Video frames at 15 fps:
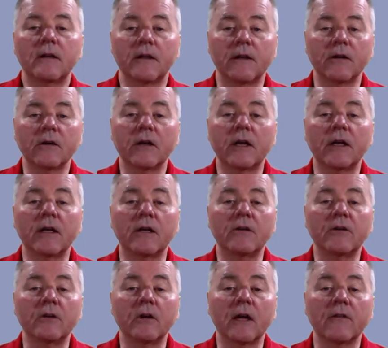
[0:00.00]
There again,
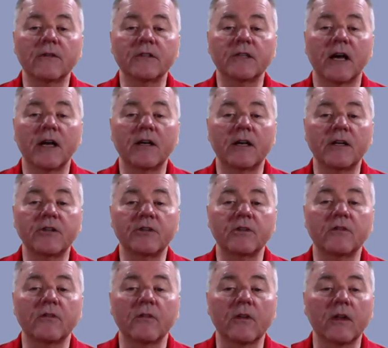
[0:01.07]
you'll have a
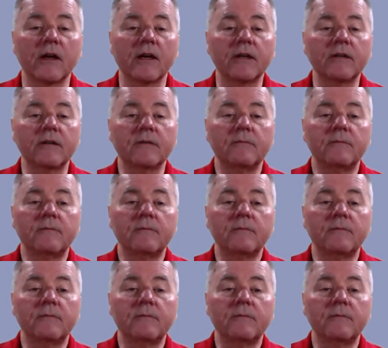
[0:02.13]
citation for that.